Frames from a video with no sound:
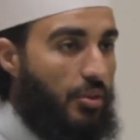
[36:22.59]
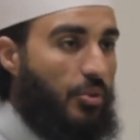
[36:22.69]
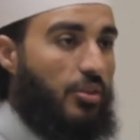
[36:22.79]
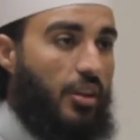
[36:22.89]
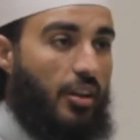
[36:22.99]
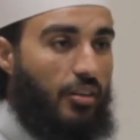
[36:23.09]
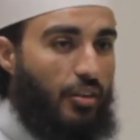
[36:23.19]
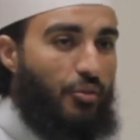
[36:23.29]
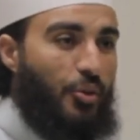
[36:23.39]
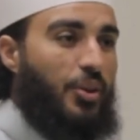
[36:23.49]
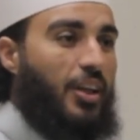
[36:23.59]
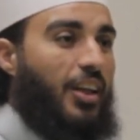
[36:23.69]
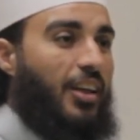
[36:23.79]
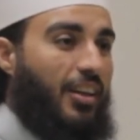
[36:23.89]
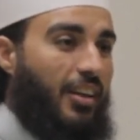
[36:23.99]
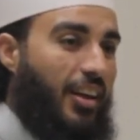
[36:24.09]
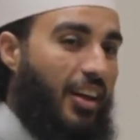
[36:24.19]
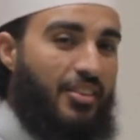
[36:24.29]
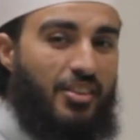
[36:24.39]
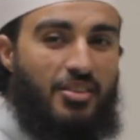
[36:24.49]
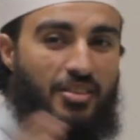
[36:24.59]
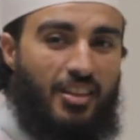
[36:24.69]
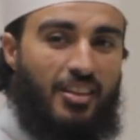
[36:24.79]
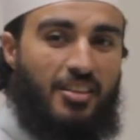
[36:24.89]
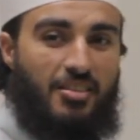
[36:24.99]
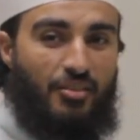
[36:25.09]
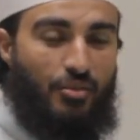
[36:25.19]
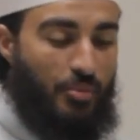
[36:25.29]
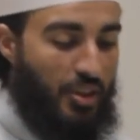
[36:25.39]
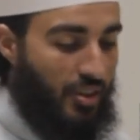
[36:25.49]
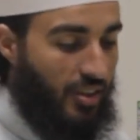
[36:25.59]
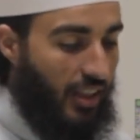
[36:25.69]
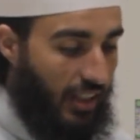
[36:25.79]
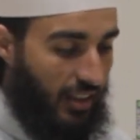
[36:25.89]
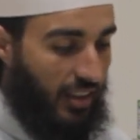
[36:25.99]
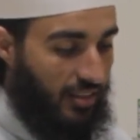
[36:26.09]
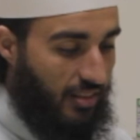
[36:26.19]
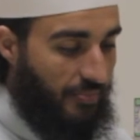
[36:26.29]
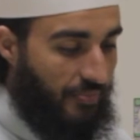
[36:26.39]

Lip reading: Someone takes their food and just sit a distance from each other and eat.